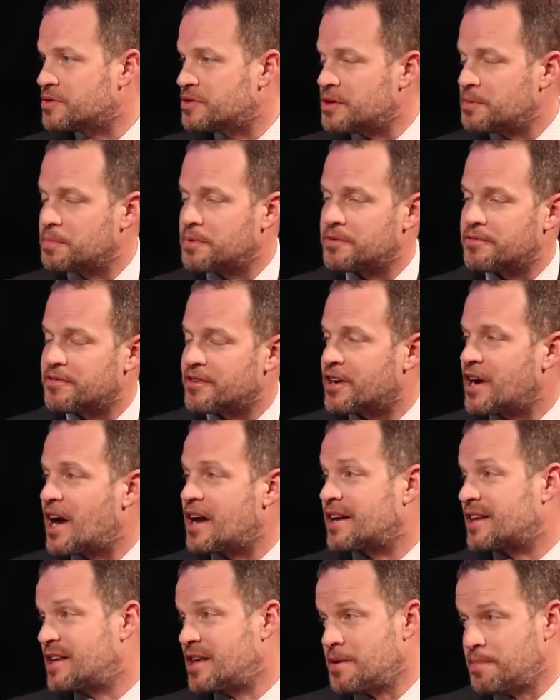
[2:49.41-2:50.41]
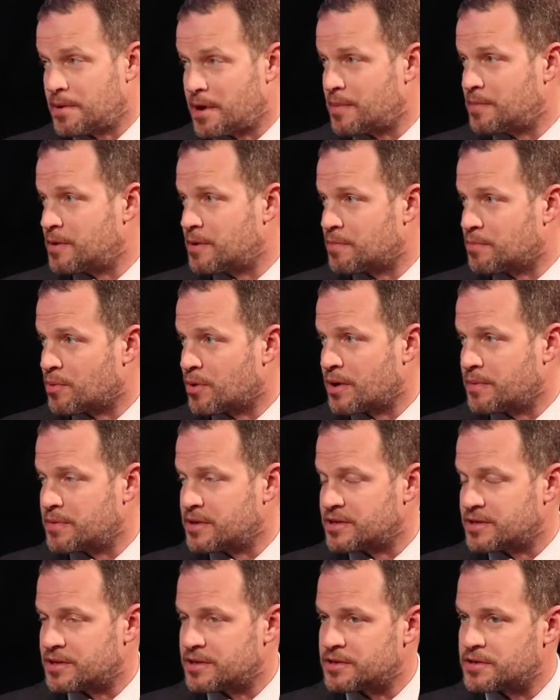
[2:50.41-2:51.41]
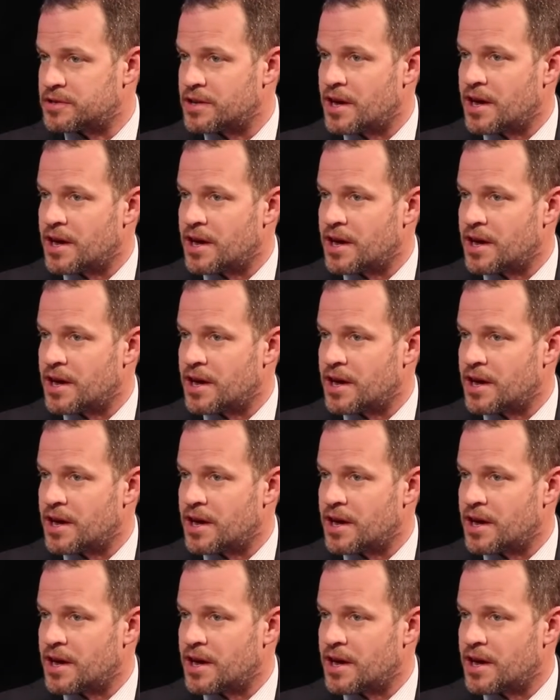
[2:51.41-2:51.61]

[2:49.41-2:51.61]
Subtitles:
simply forgot to keep up their premises.